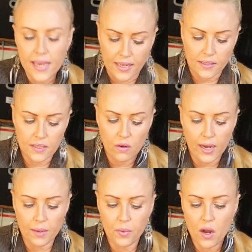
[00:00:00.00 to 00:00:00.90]
Yes, you
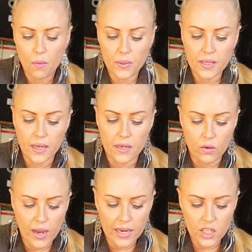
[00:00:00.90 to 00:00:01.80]
eyeball, but then you
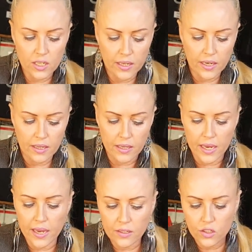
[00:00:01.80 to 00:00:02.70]
actually, in the
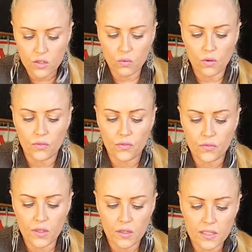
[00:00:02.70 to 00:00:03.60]
end, you will,
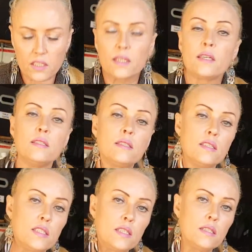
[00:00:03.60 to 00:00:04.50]
it's the
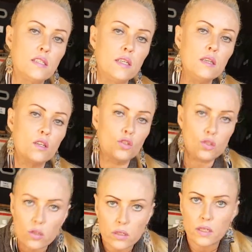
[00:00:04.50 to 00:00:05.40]
consistency, a
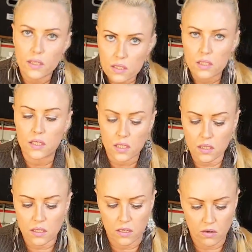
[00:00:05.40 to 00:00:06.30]
certain
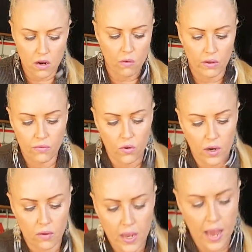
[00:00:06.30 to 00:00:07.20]
consistency you're going for,
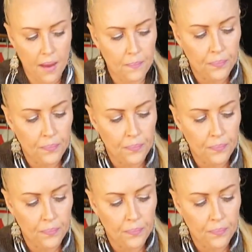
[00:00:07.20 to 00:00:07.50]
okay?